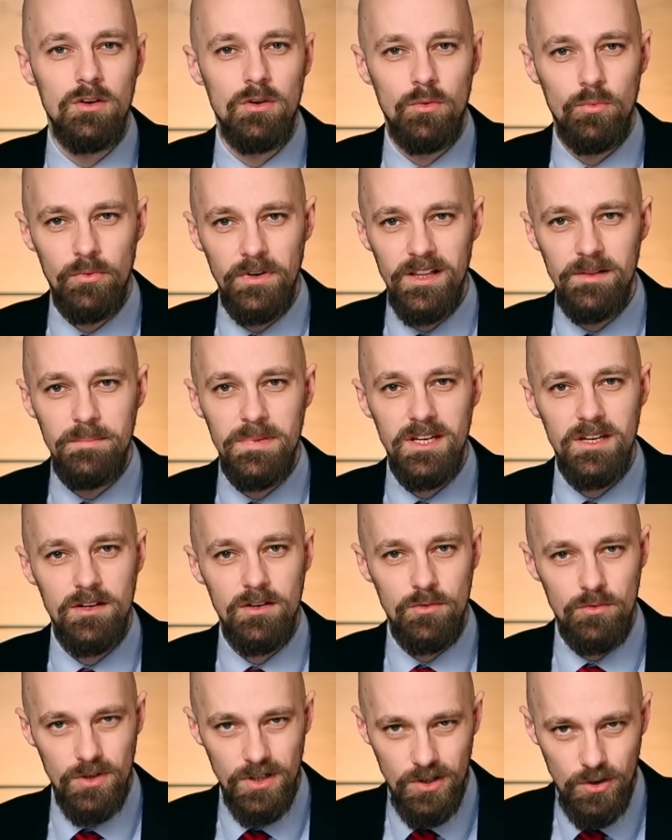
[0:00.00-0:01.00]
will be
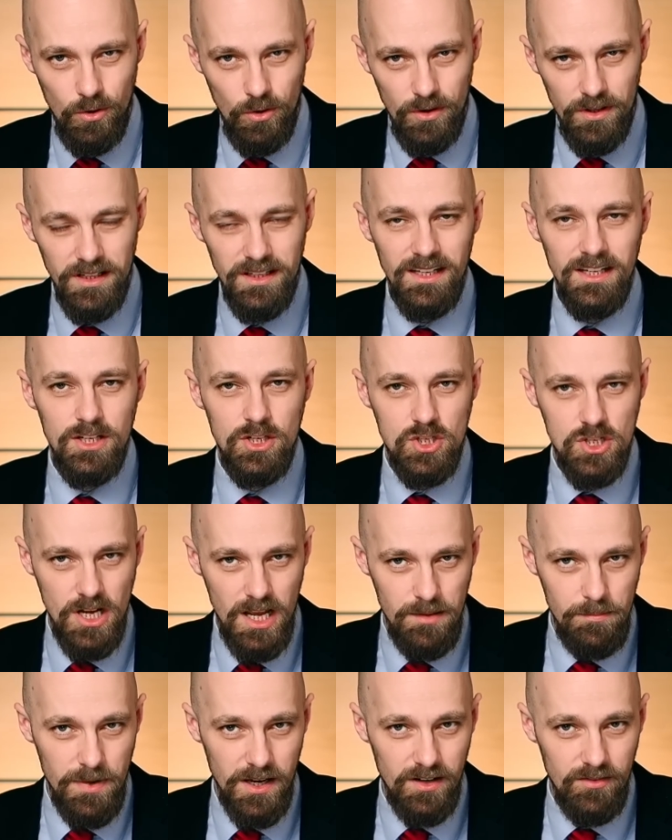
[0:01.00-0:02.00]
recorded in
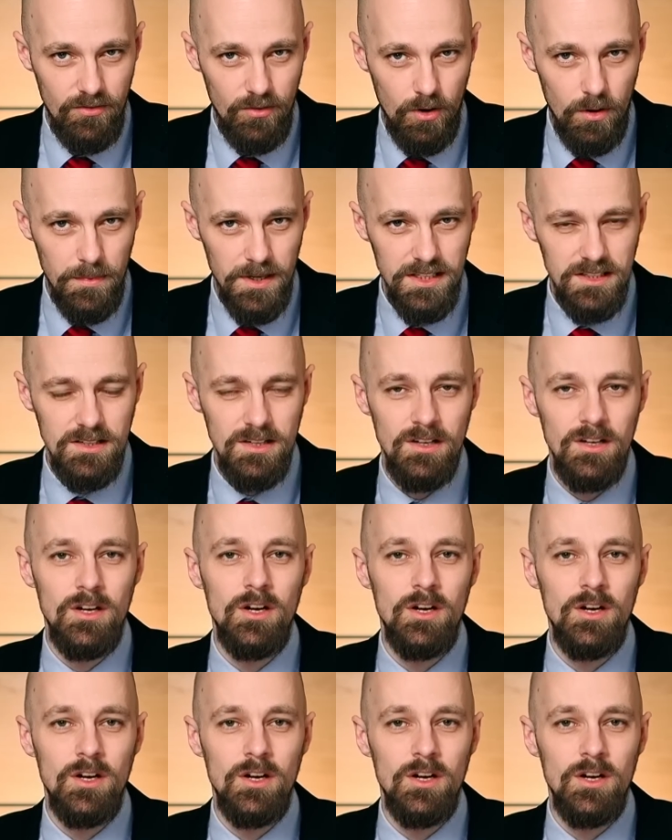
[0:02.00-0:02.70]
JPEG format,